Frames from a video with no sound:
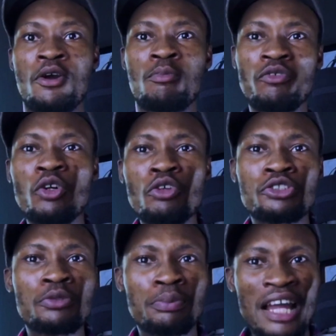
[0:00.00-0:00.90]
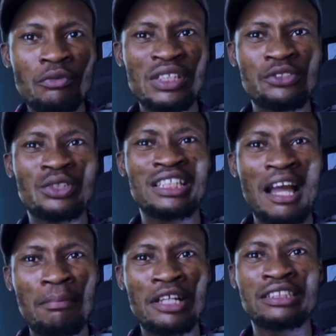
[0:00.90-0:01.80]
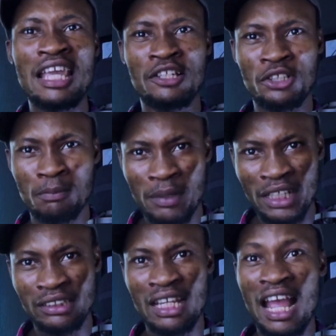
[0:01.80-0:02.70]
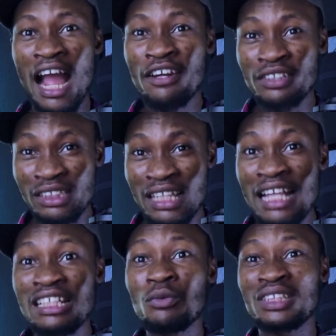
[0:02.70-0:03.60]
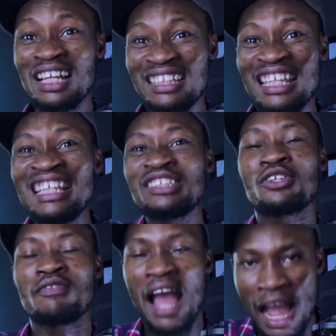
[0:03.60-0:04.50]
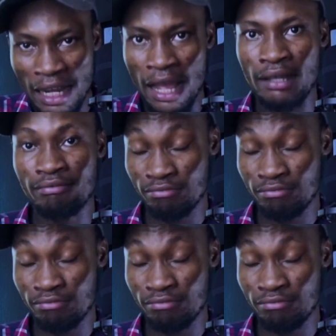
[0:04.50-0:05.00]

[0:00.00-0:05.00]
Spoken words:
But for Russell Brand, we need to care about Elliot Page and criticize her without a hint of anger.